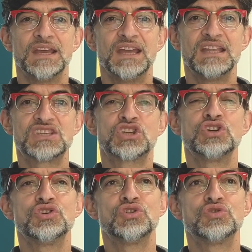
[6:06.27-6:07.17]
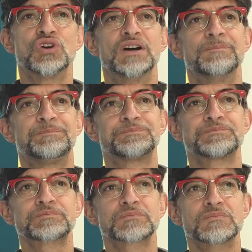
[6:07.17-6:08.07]
into
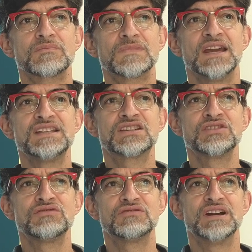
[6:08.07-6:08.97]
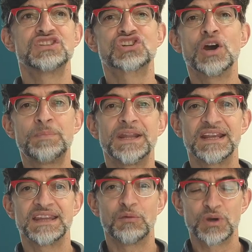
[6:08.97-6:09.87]

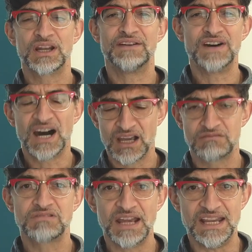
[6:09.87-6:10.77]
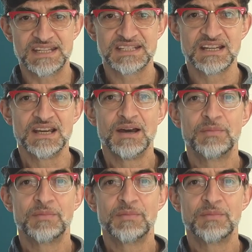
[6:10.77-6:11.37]
interpreting that we're going to have higher rates